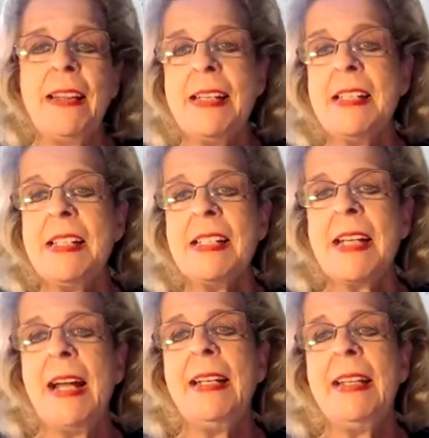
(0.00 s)
I then
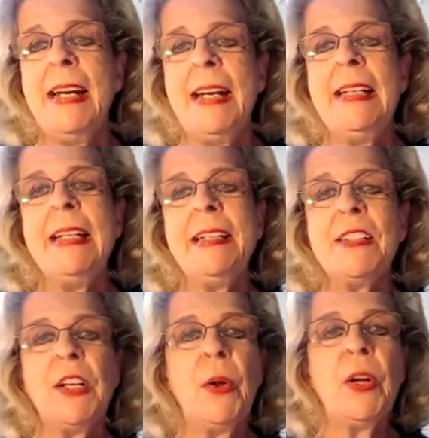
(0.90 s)
decided that I
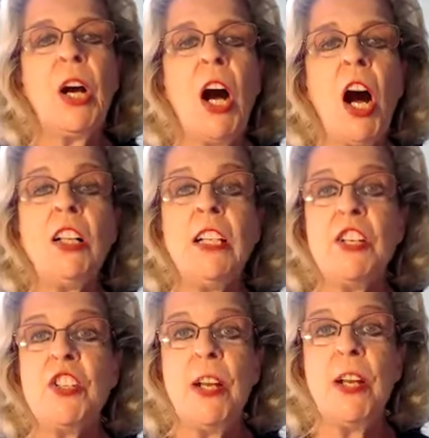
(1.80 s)
needed to go to
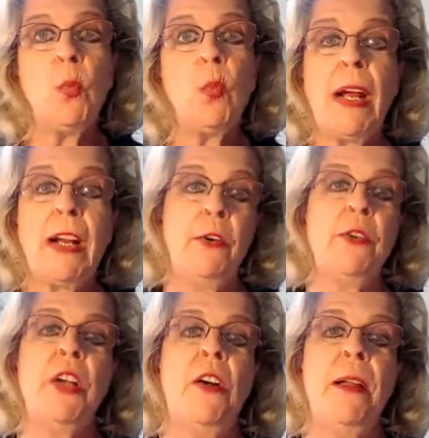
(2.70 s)
college in
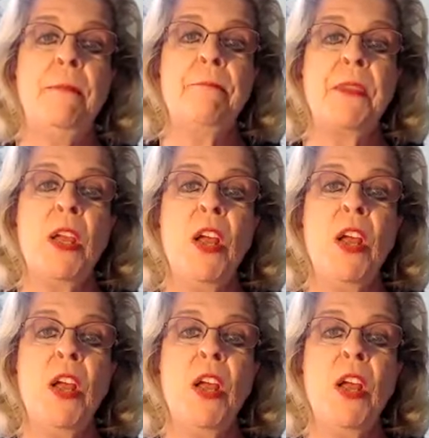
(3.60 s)
record time,